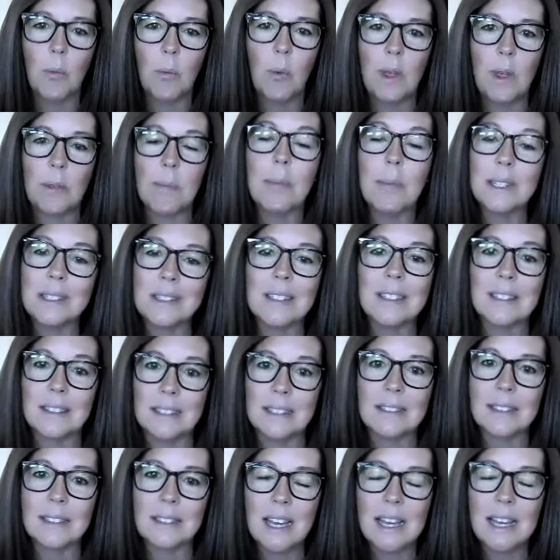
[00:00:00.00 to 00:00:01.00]
with business
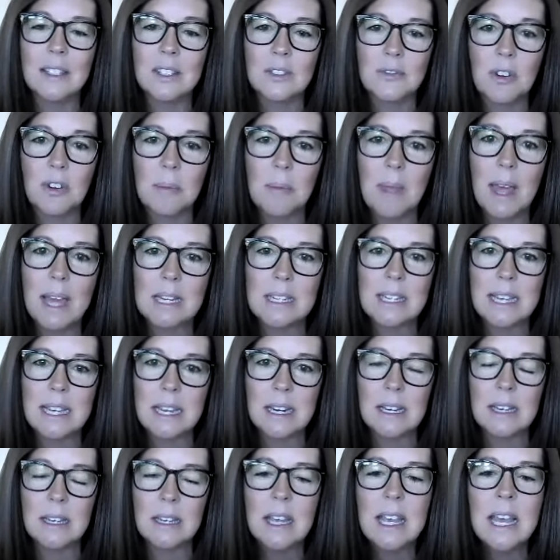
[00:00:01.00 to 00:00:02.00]
insights from that
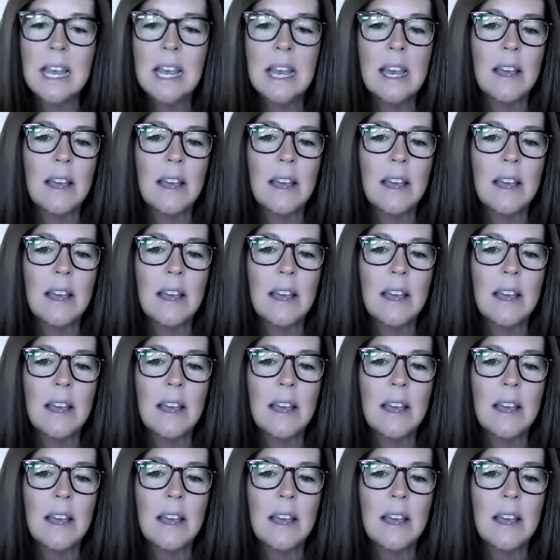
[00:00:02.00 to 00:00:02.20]
data.